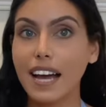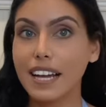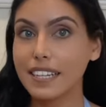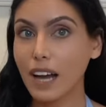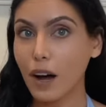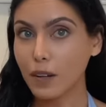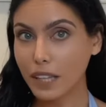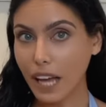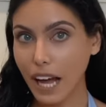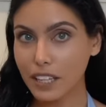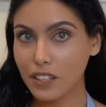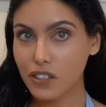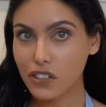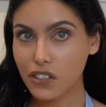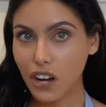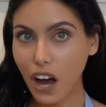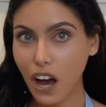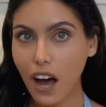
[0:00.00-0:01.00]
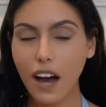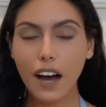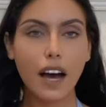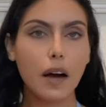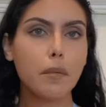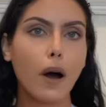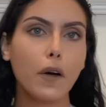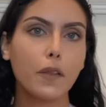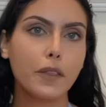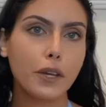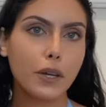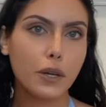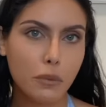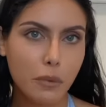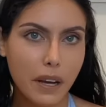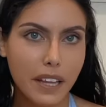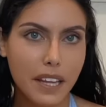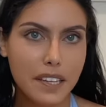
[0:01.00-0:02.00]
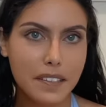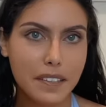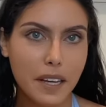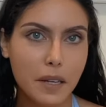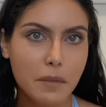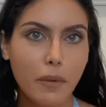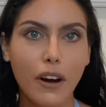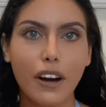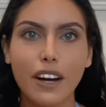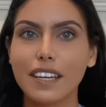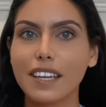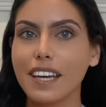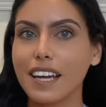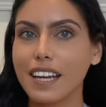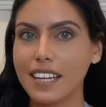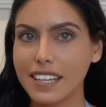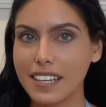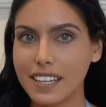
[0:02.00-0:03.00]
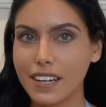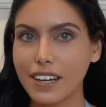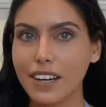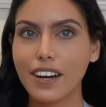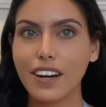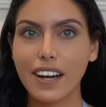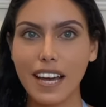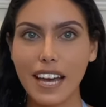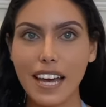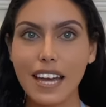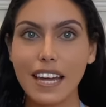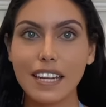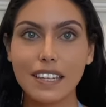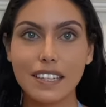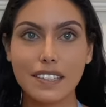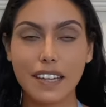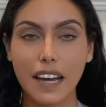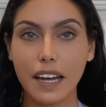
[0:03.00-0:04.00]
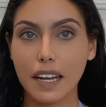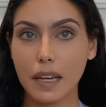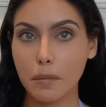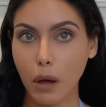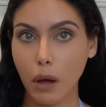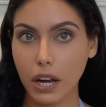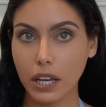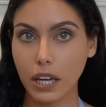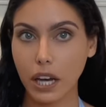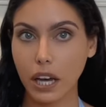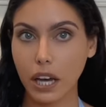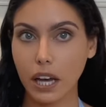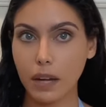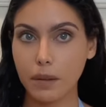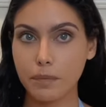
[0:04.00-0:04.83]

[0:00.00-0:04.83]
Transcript: Now let's talk about the real estate market here in Santa Monica.